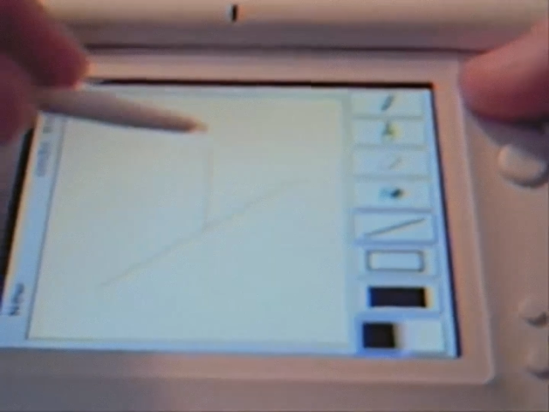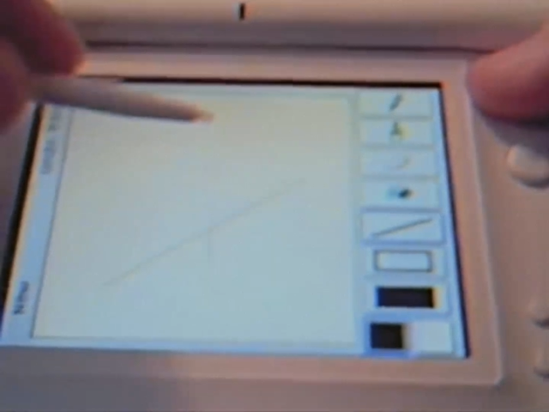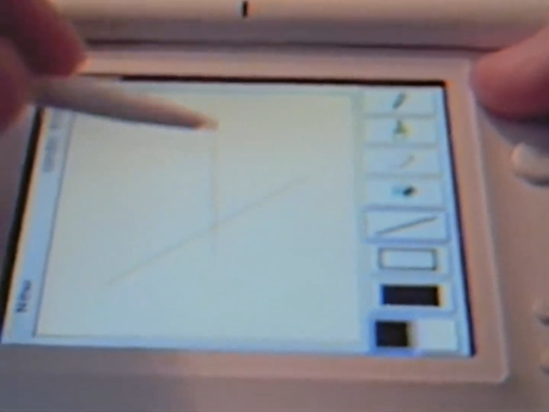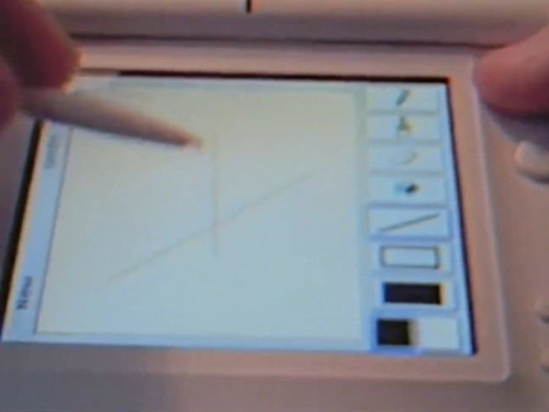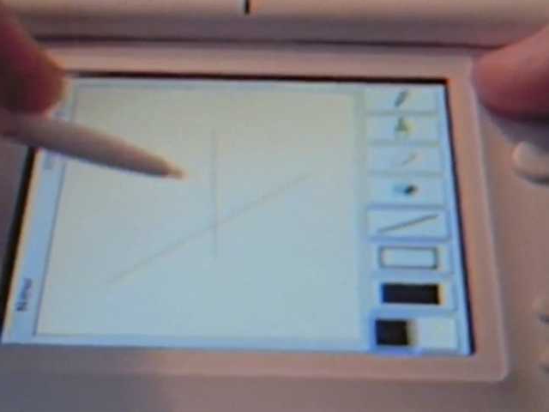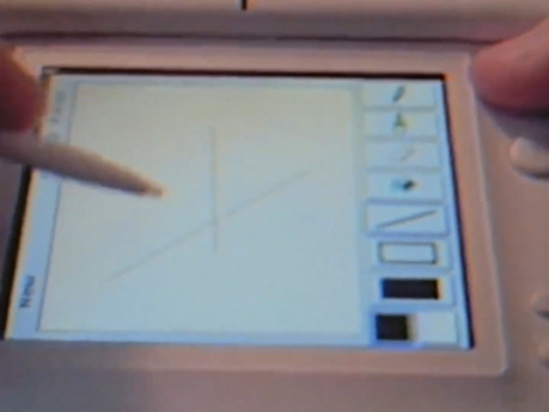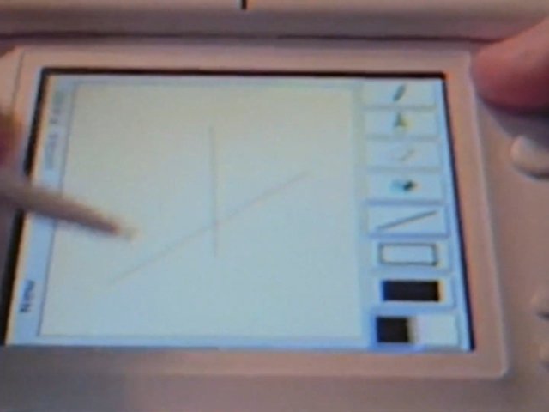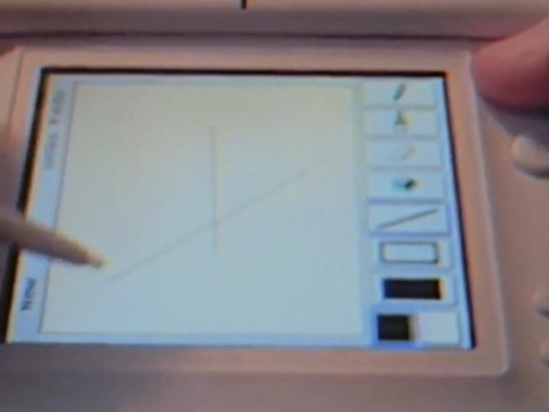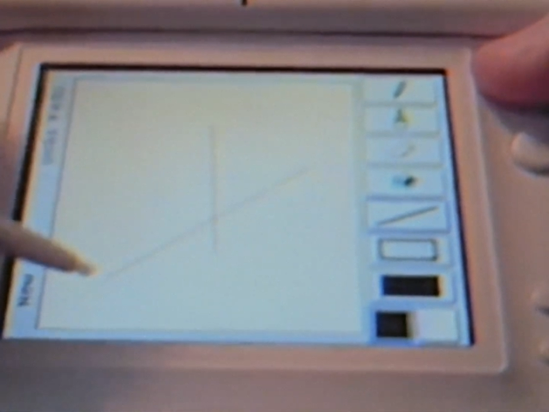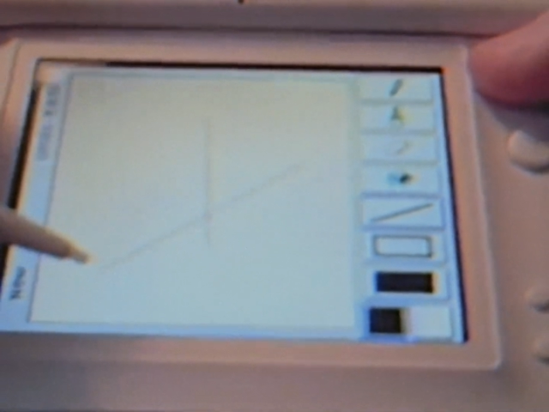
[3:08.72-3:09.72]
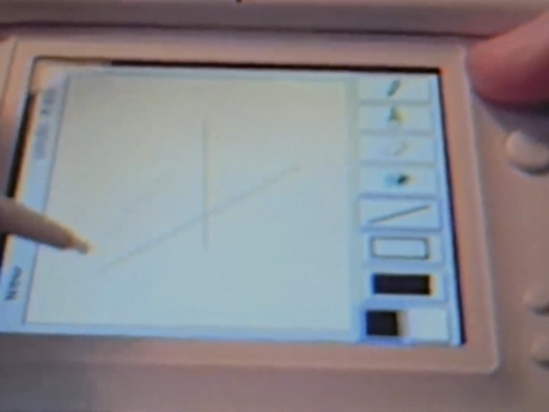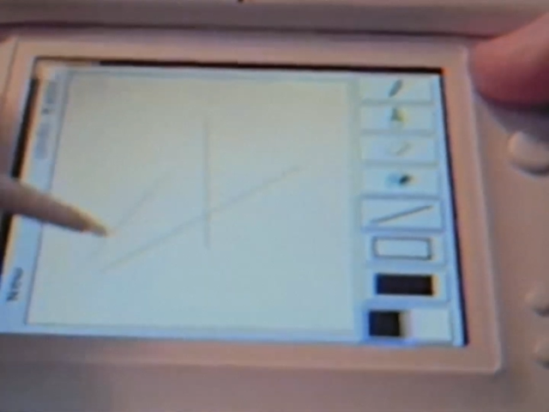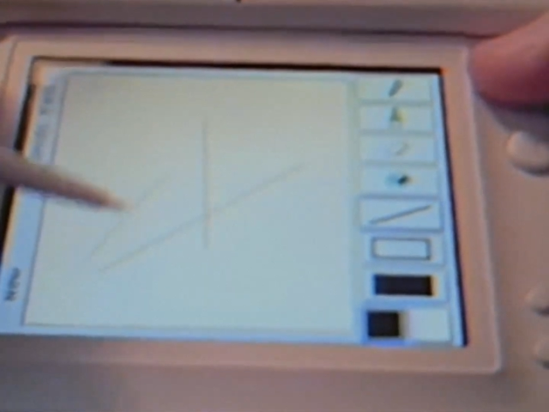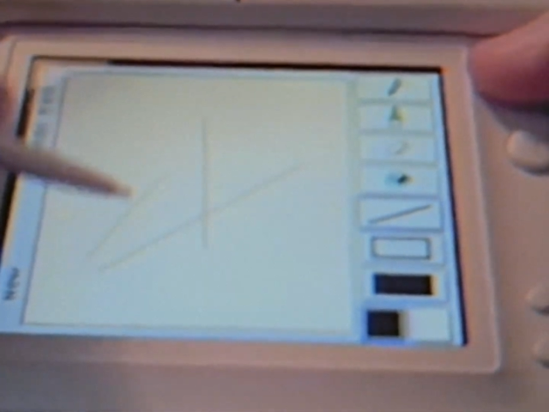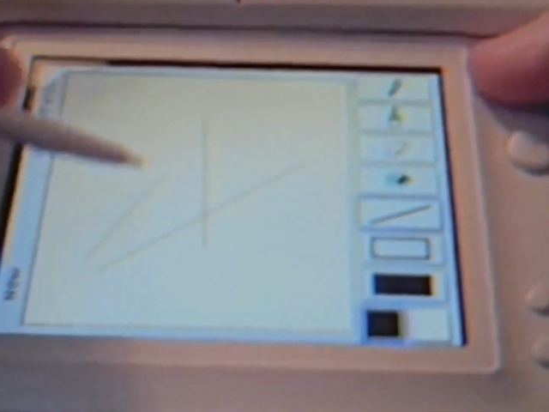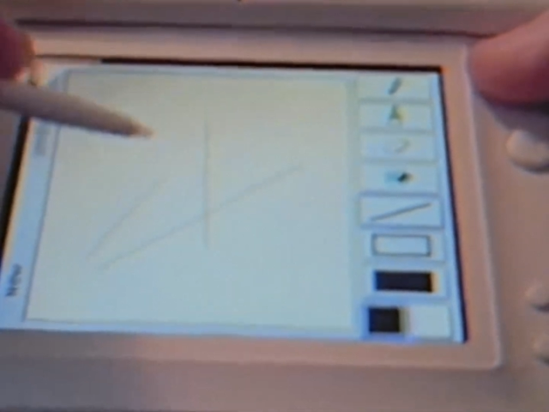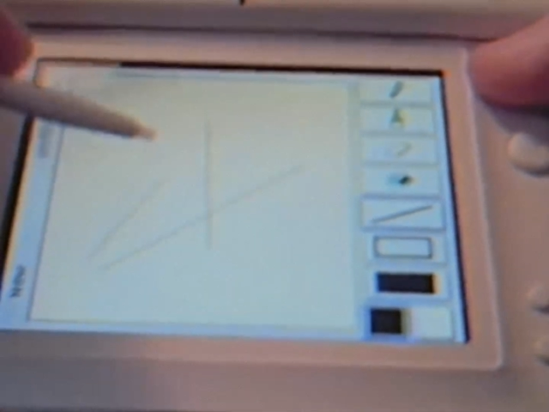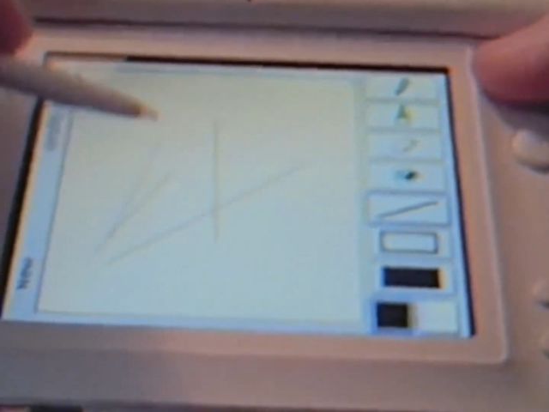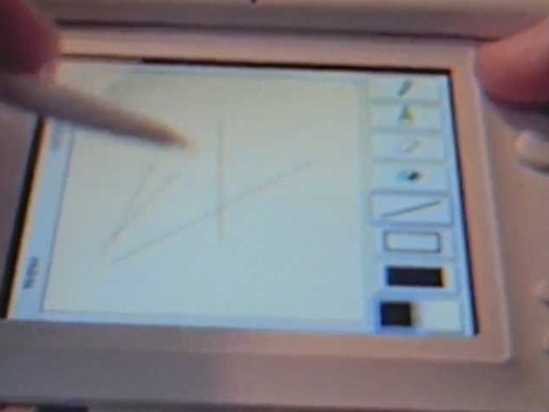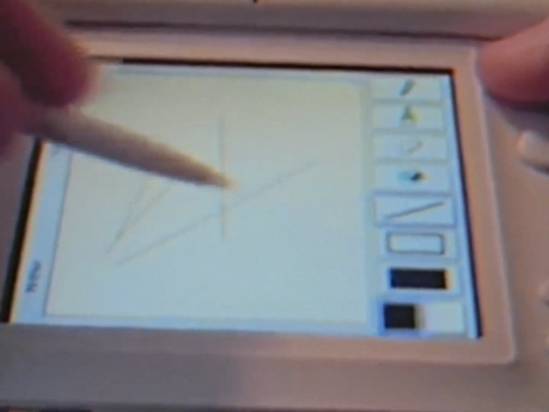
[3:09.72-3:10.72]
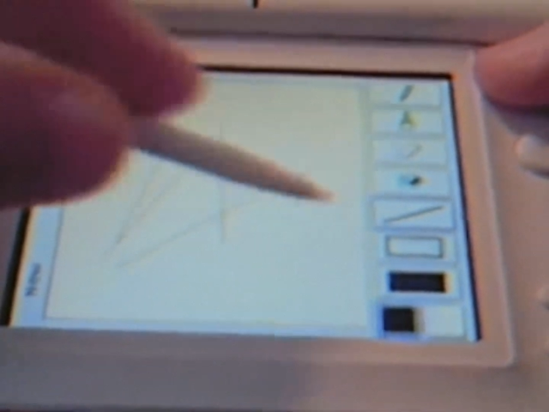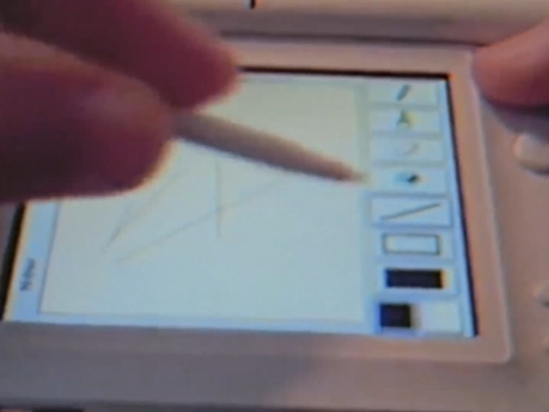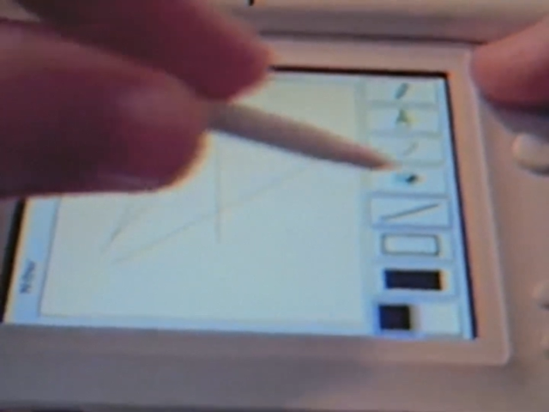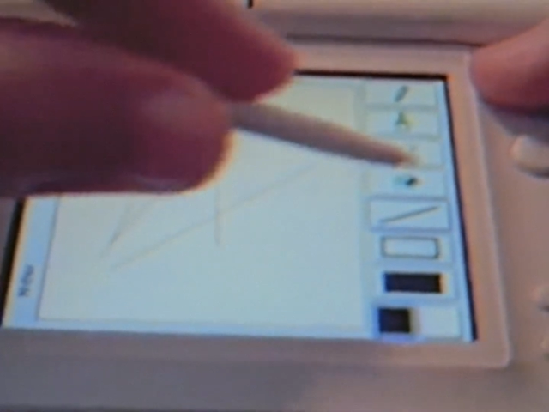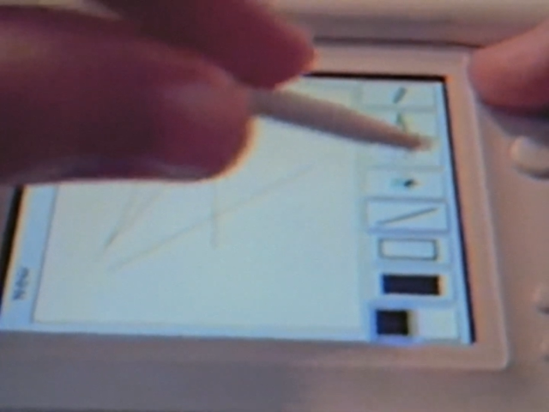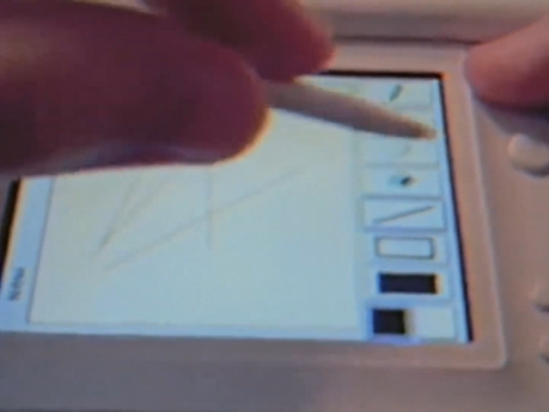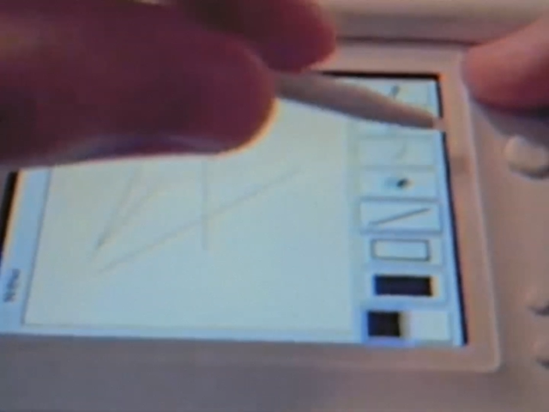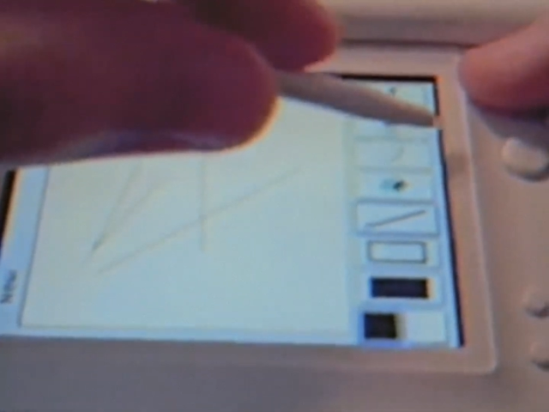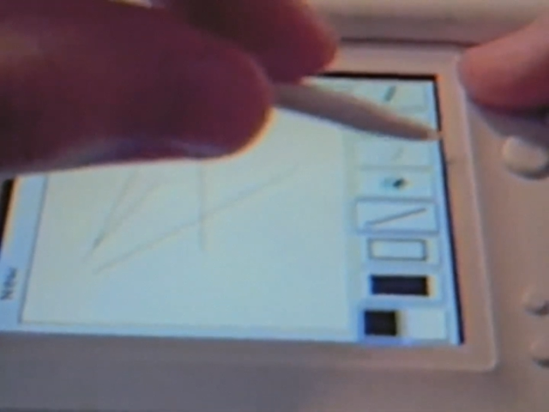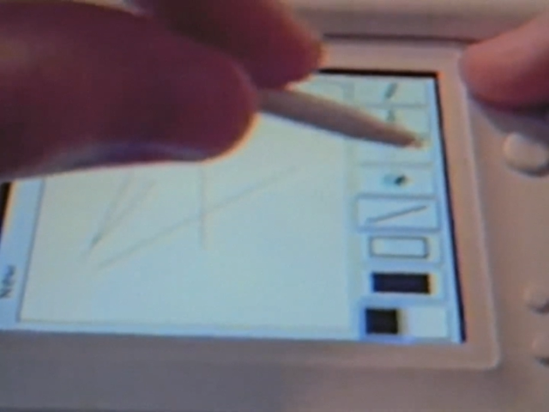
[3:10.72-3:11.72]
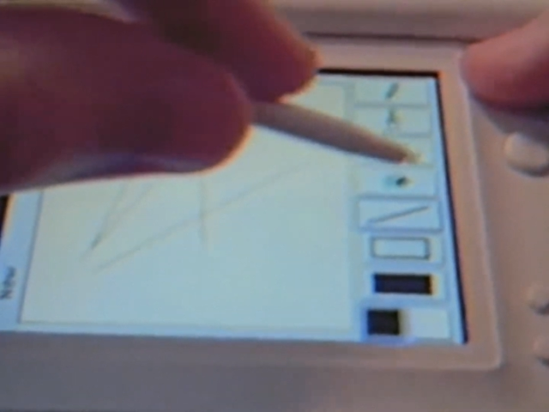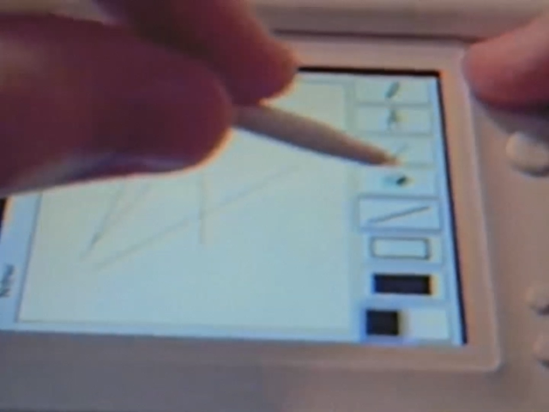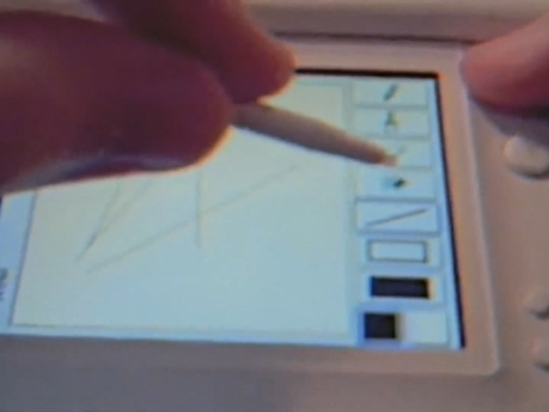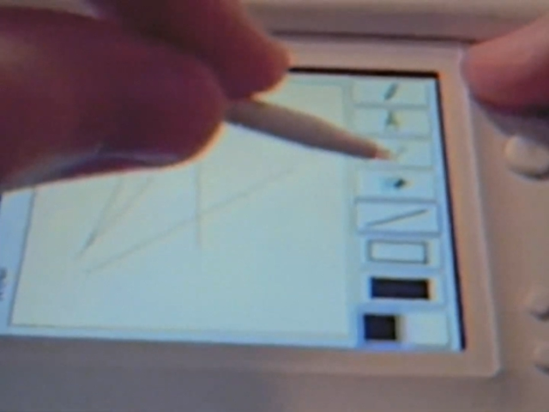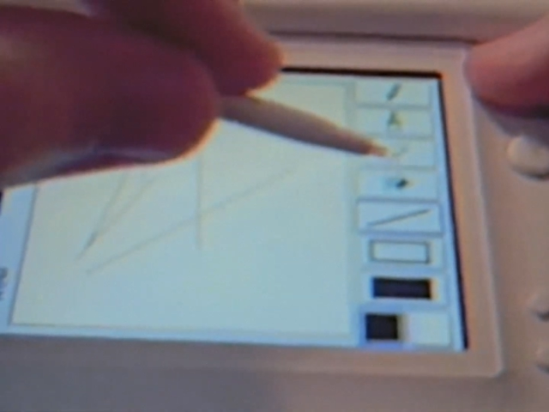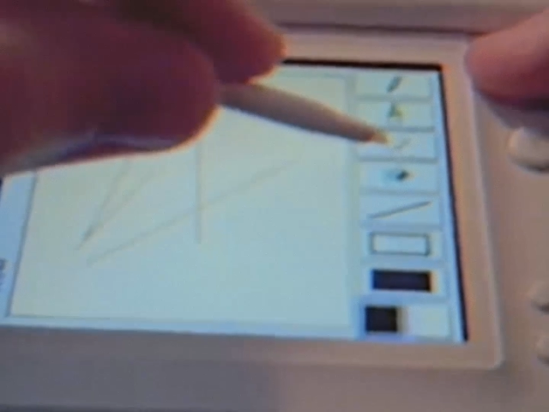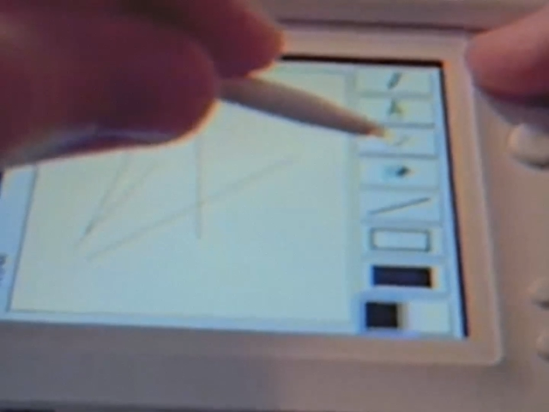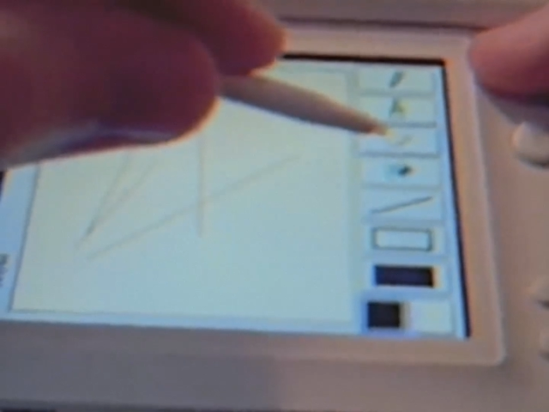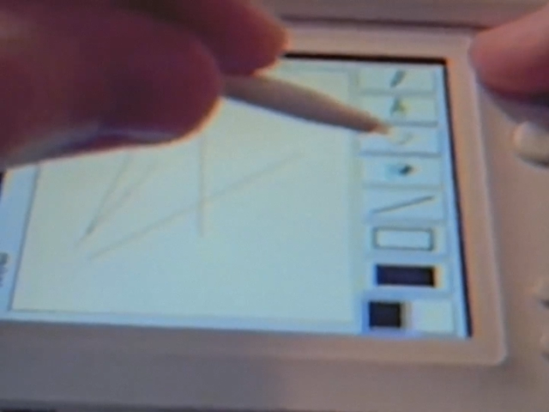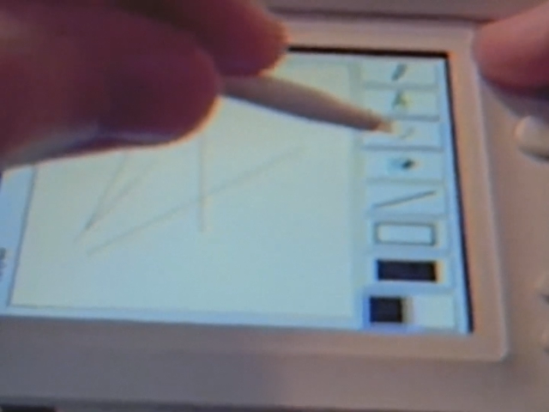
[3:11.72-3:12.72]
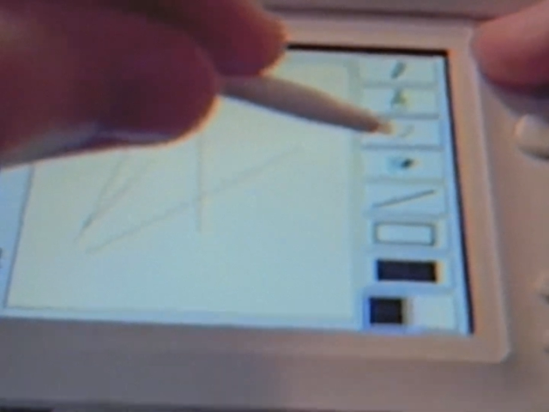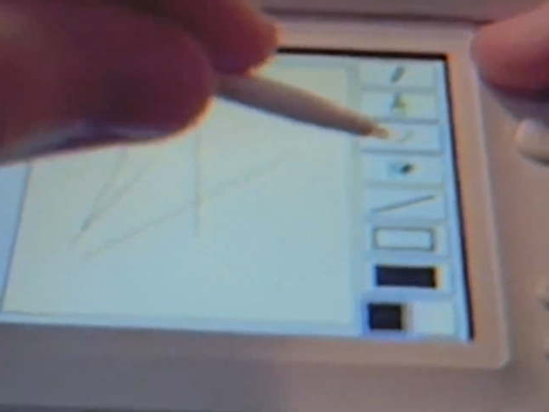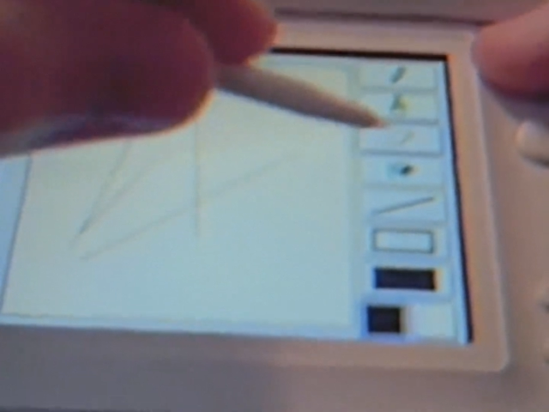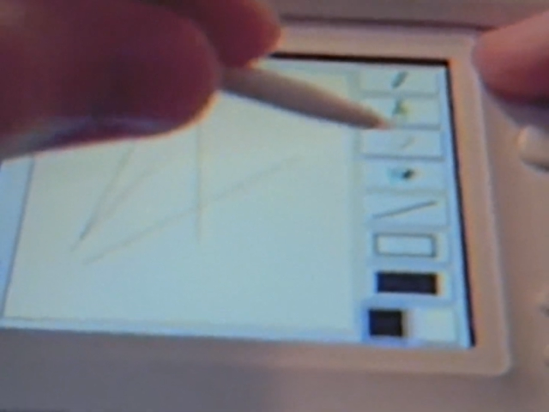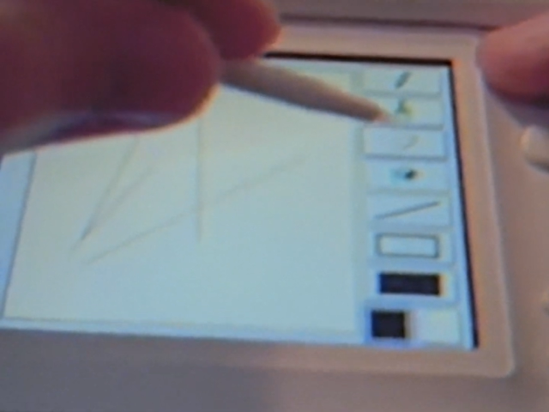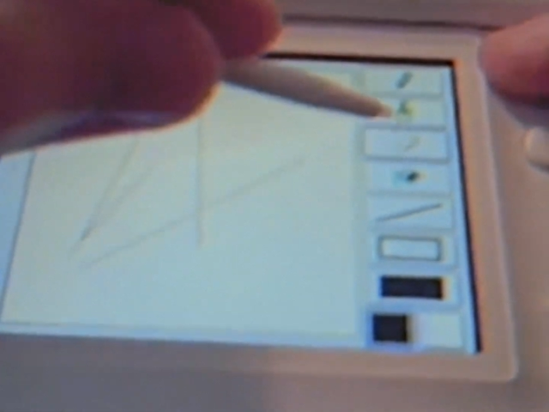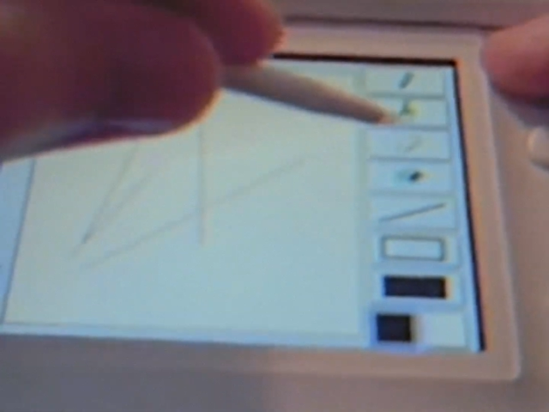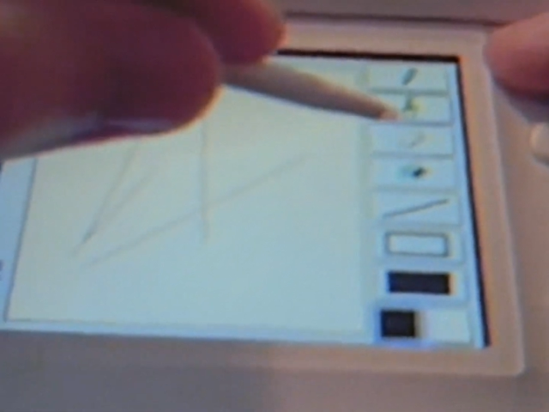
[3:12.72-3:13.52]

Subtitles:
[unreadable: no face in view]